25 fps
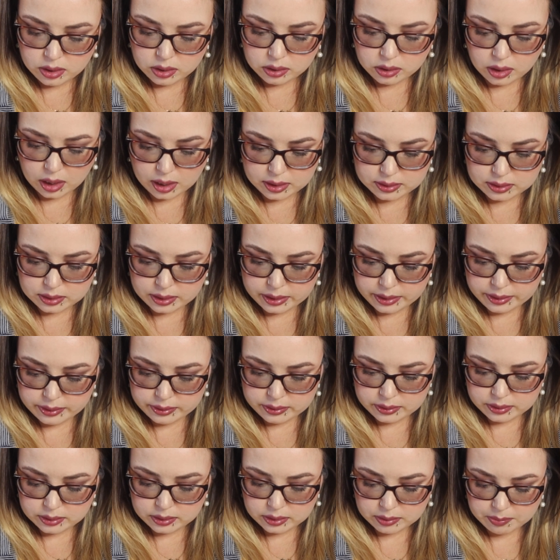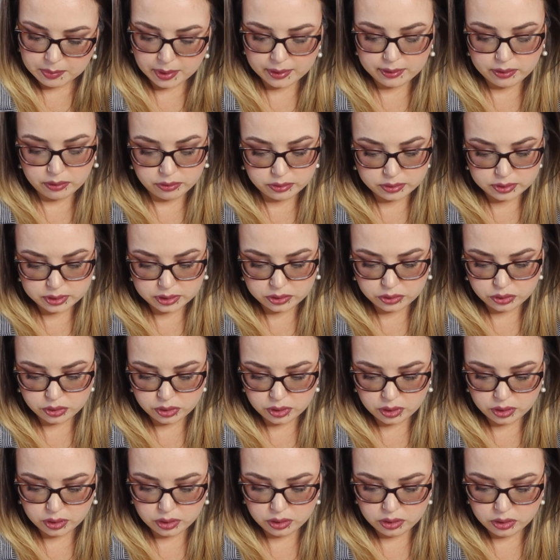cousins, my little
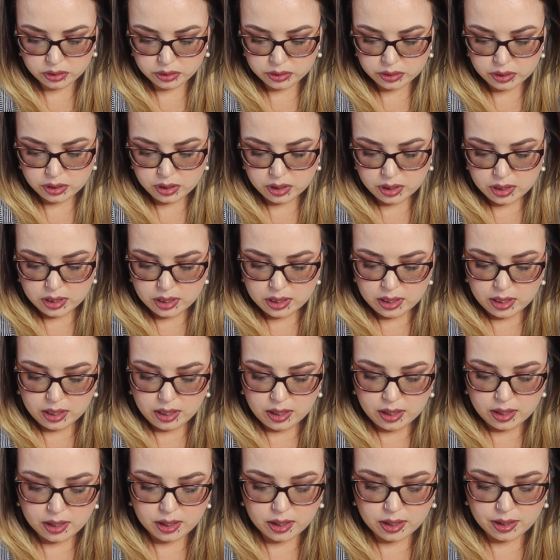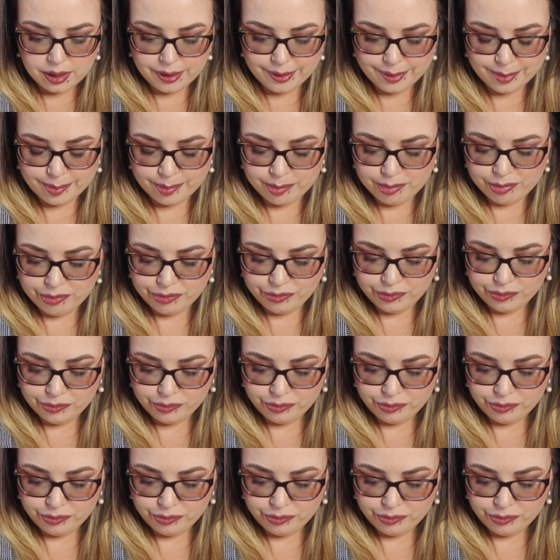sister, a